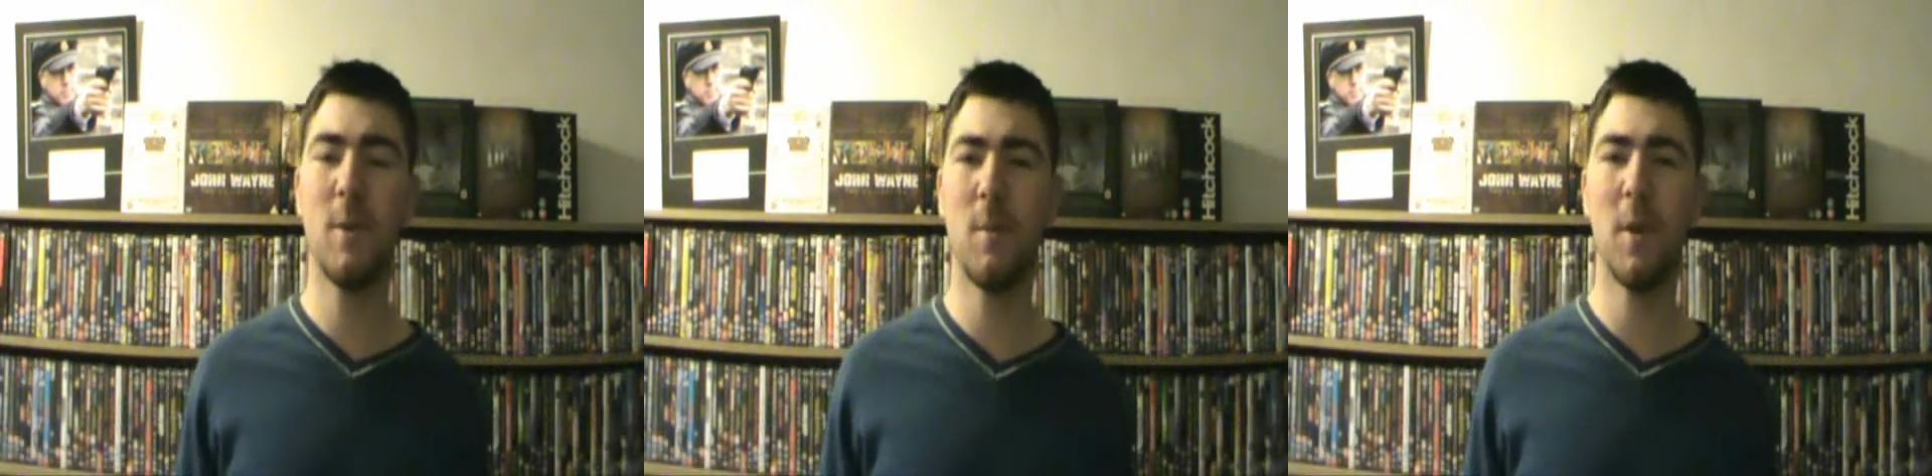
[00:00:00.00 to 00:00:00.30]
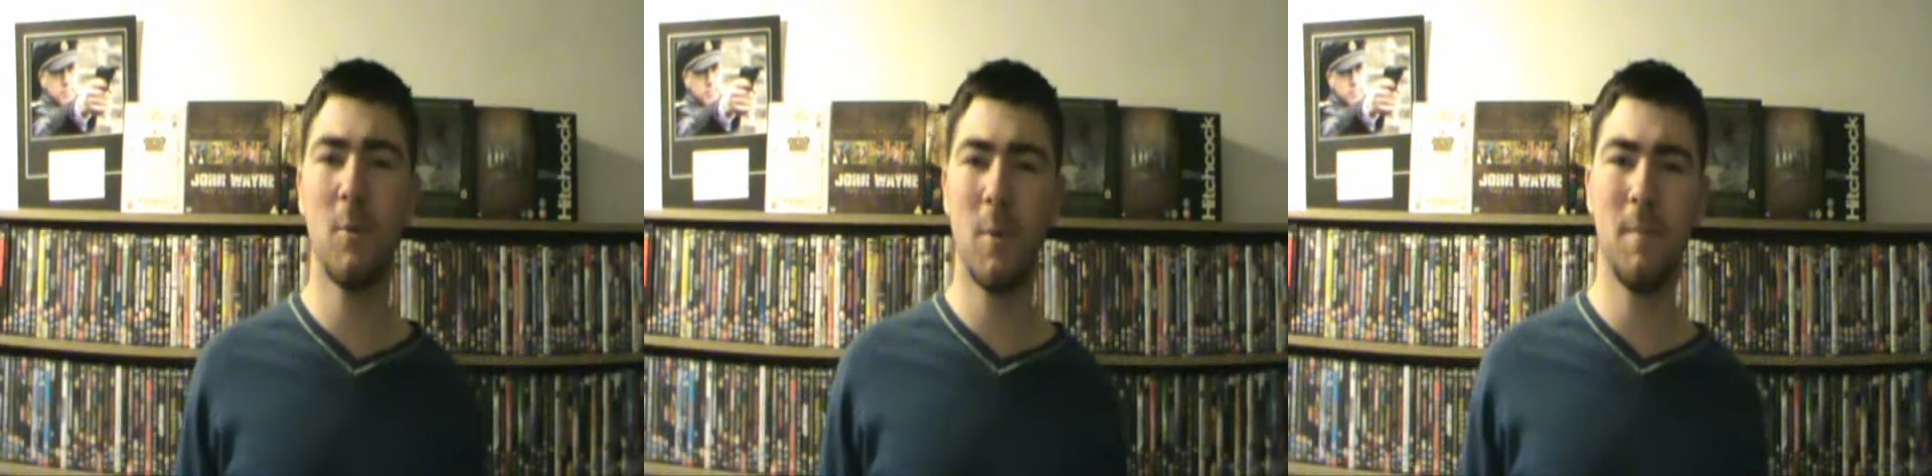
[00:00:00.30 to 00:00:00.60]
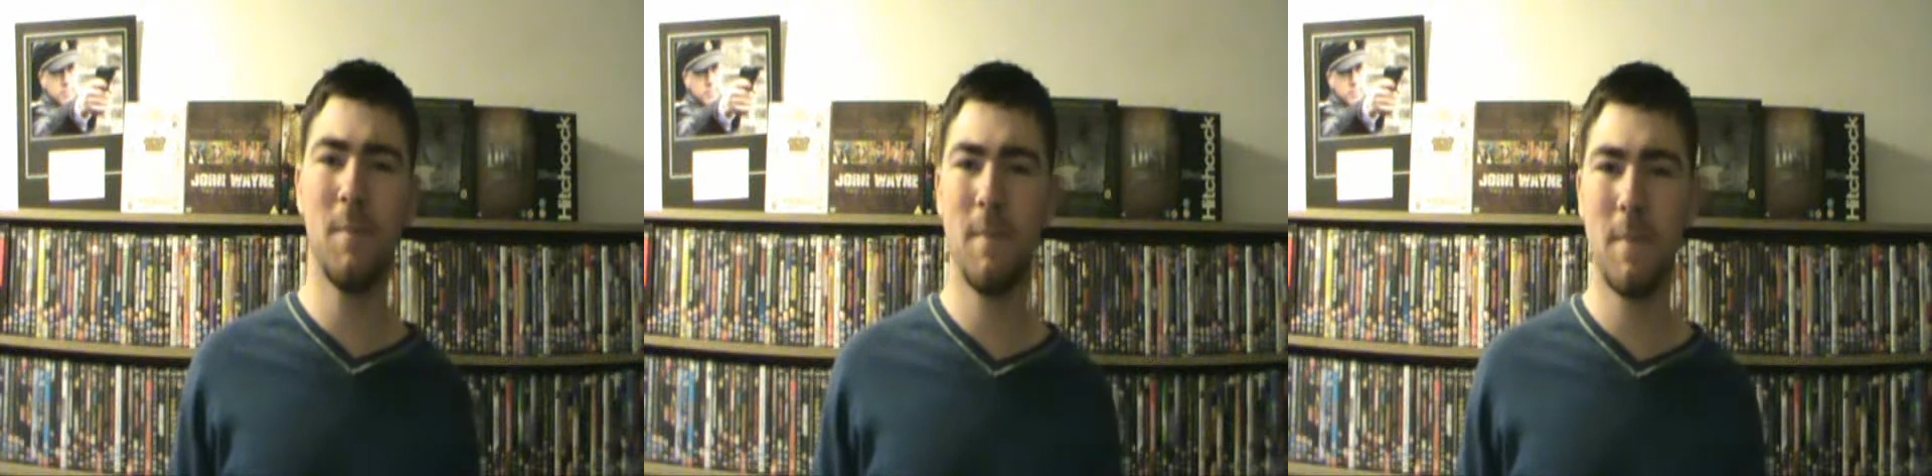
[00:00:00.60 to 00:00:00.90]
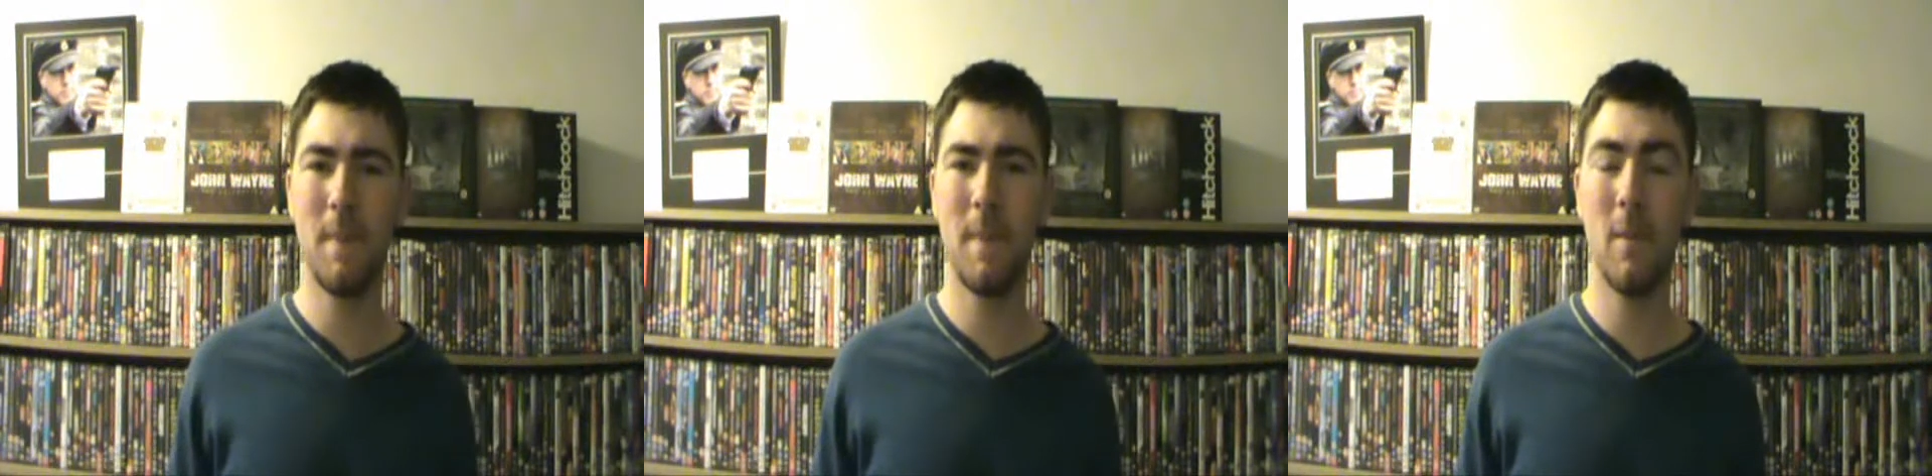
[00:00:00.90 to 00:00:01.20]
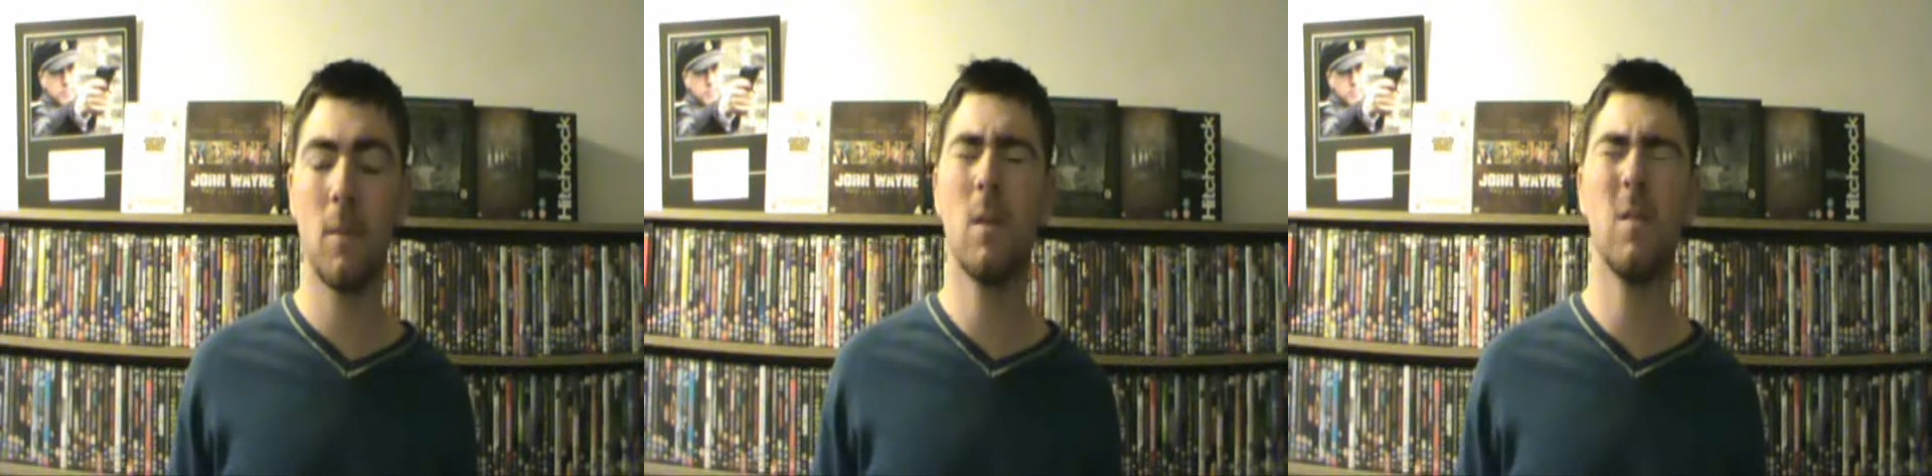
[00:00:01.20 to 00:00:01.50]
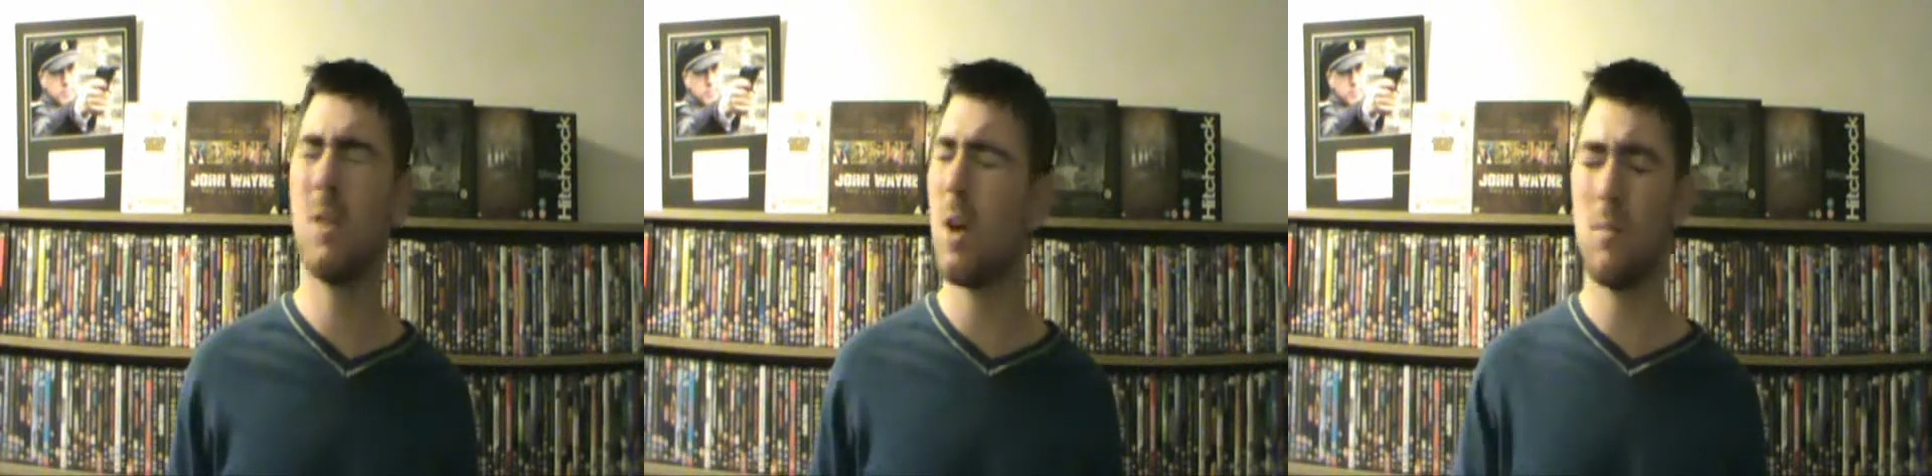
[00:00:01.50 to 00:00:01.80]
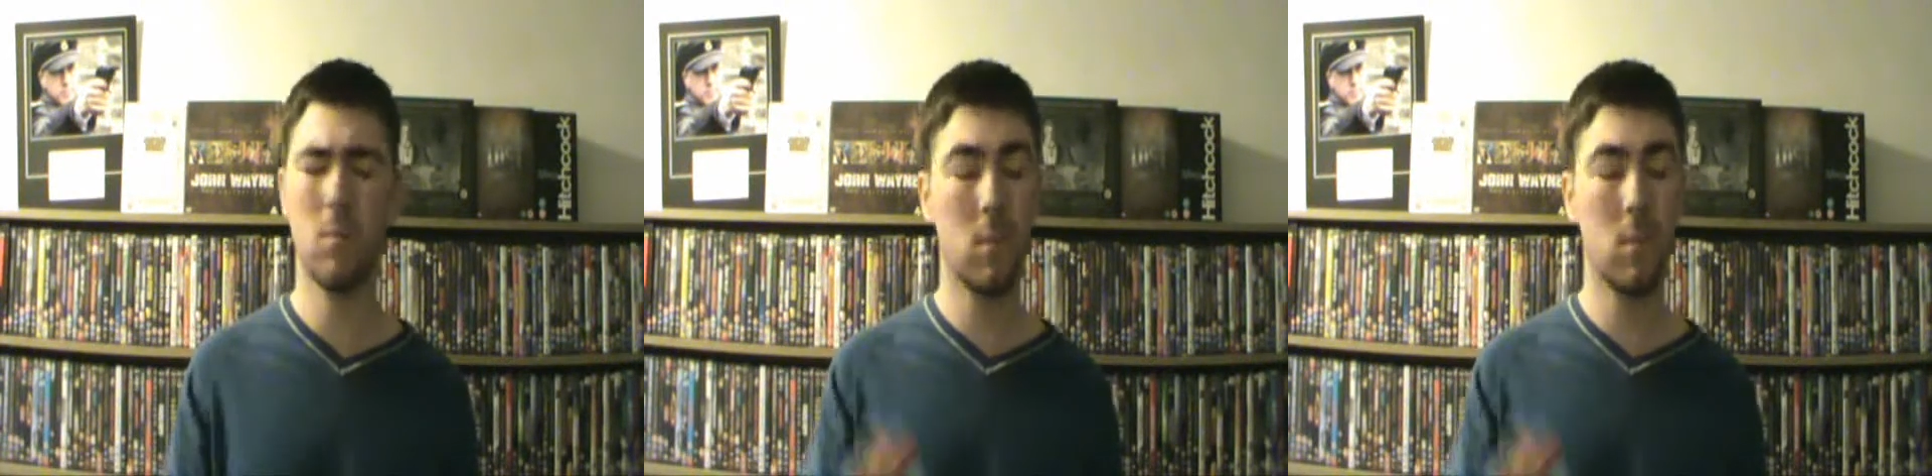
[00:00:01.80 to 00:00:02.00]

come on to me. No.